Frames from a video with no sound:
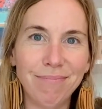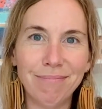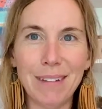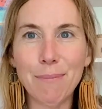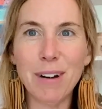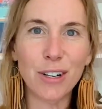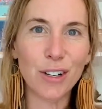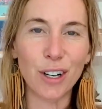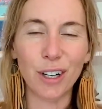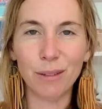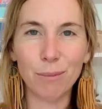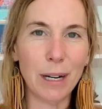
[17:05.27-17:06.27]
not
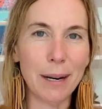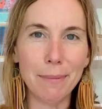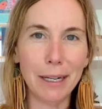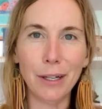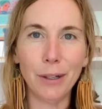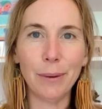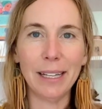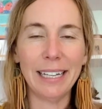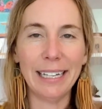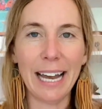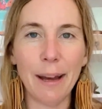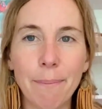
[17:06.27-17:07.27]
sure what I'm going to do with
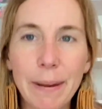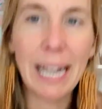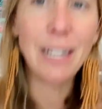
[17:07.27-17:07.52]
it yet, but I